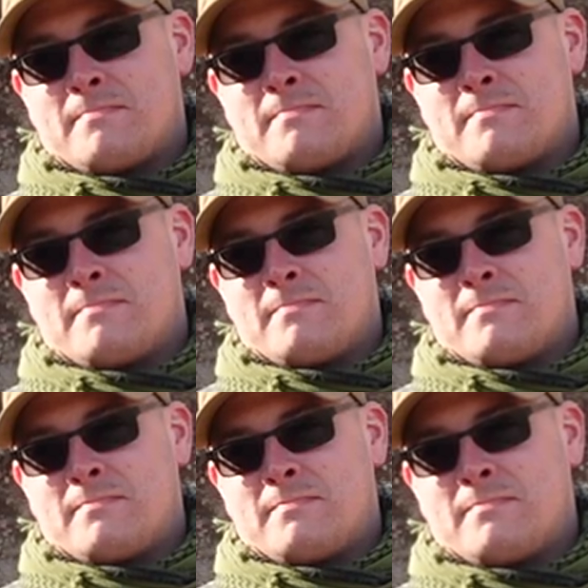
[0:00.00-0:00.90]

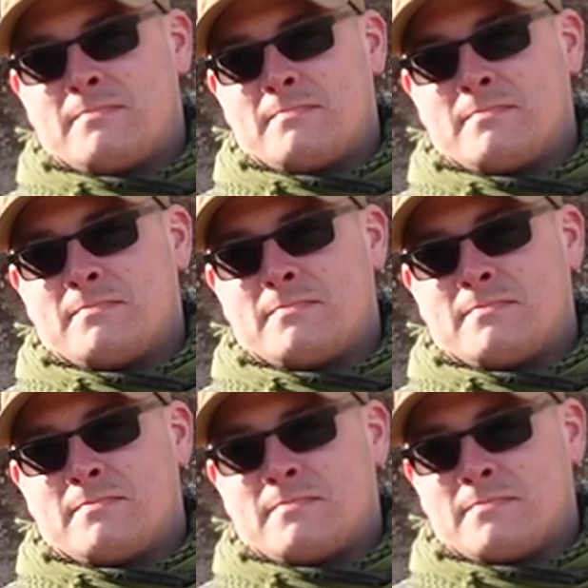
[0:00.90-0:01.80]

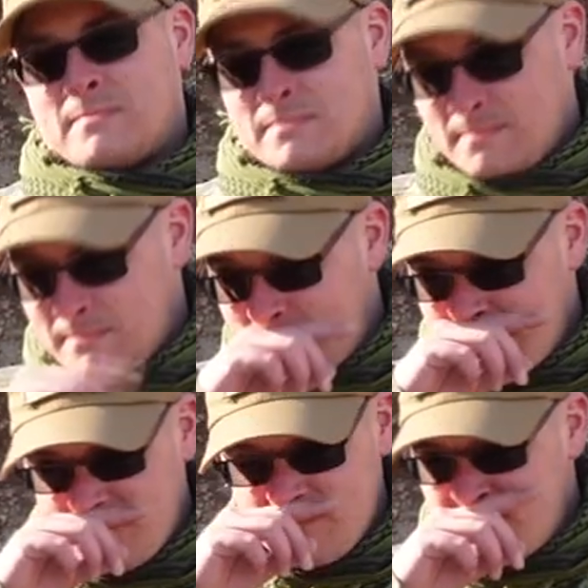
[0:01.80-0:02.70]

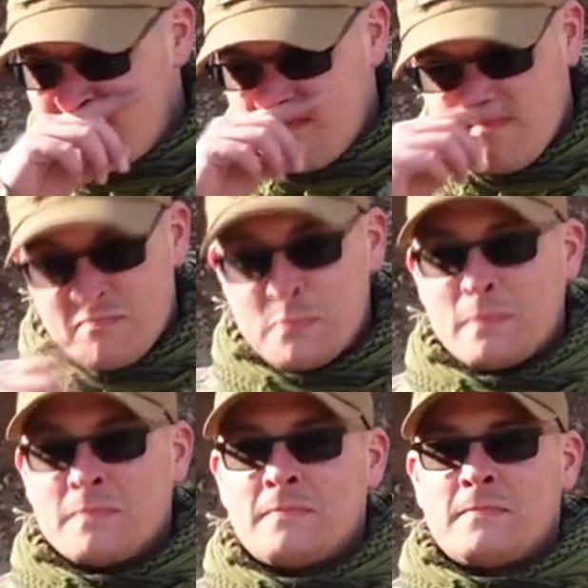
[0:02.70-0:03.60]

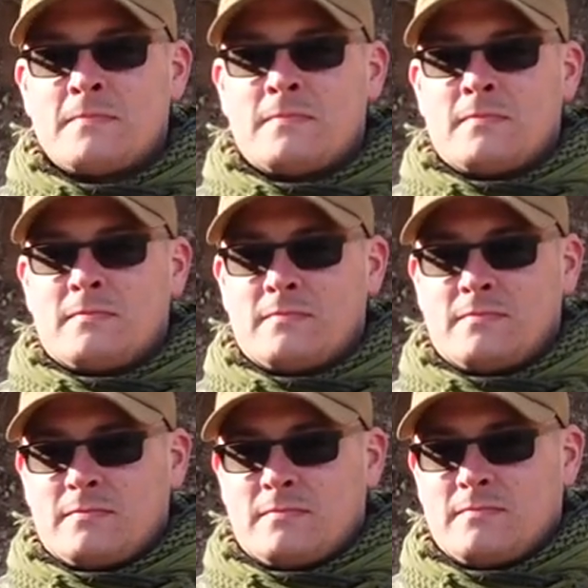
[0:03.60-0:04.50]

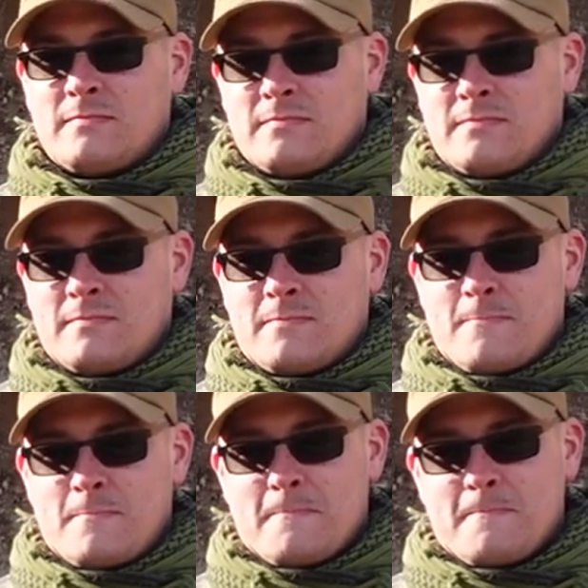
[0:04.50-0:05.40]

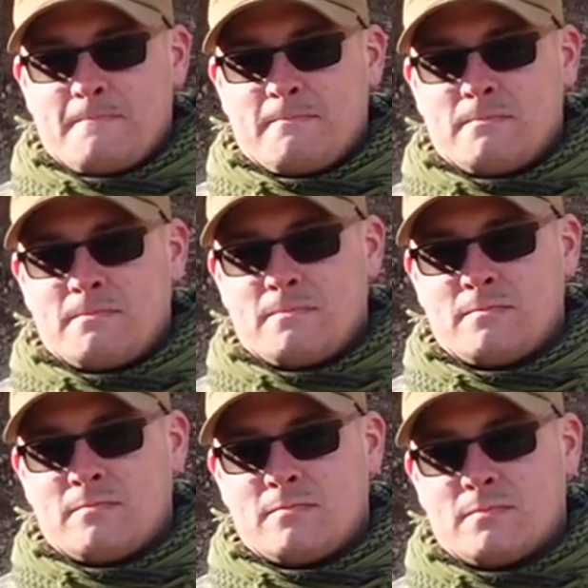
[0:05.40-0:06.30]

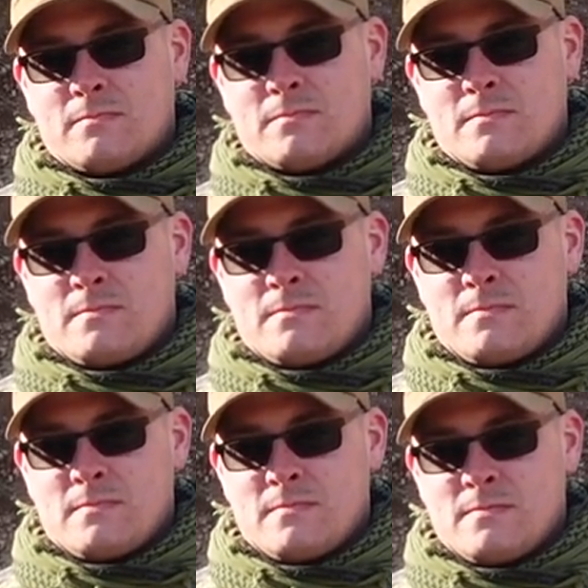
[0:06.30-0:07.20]

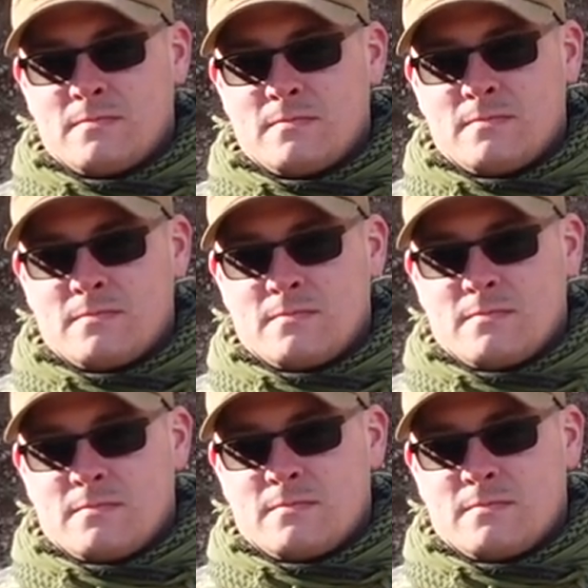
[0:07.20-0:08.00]
No words are spoken by the person on screen.